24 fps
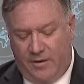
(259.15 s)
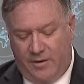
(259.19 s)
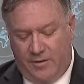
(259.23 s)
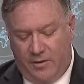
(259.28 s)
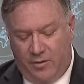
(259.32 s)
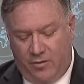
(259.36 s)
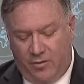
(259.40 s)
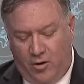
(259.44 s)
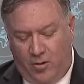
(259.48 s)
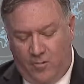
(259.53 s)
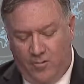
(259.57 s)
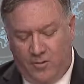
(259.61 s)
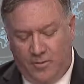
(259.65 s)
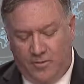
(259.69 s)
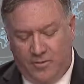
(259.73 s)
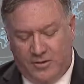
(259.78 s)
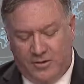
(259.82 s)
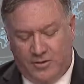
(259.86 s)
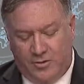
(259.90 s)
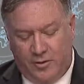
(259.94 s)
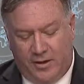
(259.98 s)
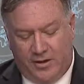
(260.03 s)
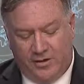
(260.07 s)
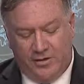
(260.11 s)
the Trump
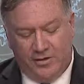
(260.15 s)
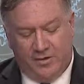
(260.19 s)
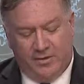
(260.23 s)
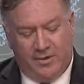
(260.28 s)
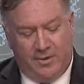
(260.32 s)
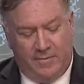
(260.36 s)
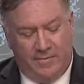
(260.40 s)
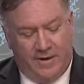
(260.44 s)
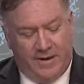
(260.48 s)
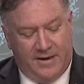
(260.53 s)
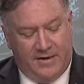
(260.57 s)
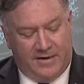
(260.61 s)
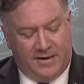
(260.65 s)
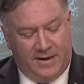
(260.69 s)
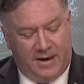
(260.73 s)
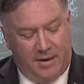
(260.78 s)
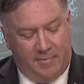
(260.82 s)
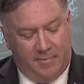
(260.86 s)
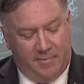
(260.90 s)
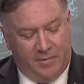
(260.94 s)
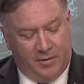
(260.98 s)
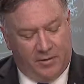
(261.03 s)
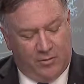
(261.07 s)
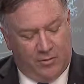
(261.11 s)
administration is committed to
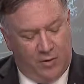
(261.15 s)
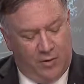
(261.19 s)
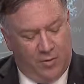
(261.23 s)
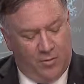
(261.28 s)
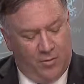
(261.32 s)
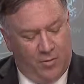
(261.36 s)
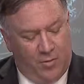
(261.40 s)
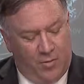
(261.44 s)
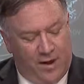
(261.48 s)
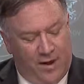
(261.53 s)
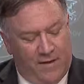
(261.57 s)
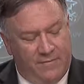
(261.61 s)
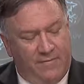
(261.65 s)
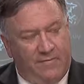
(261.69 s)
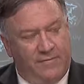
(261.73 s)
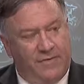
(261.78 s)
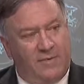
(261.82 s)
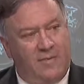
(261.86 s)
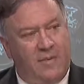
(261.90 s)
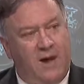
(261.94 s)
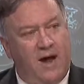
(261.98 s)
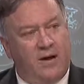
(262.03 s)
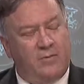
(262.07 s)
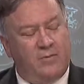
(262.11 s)
helping grow the wave of
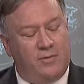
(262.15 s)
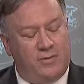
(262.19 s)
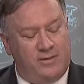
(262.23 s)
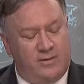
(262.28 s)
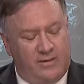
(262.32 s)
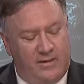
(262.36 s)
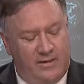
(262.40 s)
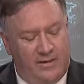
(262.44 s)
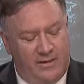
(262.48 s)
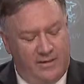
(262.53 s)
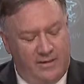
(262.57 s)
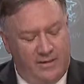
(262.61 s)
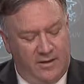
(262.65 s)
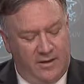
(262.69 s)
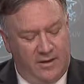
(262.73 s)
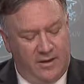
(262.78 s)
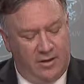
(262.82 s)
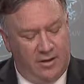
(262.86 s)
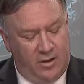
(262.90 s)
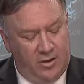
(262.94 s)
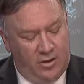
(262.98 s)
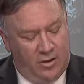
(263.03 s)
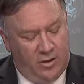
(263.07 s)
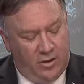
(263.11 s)
democracy,
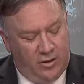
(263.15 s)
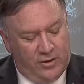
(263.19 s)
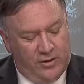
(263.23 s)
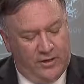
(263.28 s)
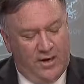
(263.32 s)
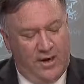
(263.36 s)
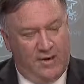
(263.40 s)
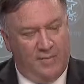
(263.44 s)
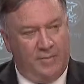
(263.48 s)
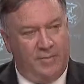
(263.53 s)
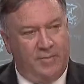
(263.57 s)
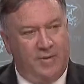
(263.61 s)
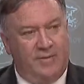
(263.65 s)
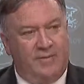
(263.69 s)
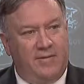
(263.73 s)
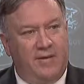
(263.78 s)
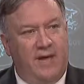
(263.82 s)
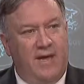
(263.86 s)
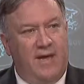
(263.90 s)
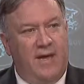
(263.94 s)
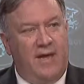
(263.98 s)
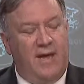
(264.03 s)
good governments,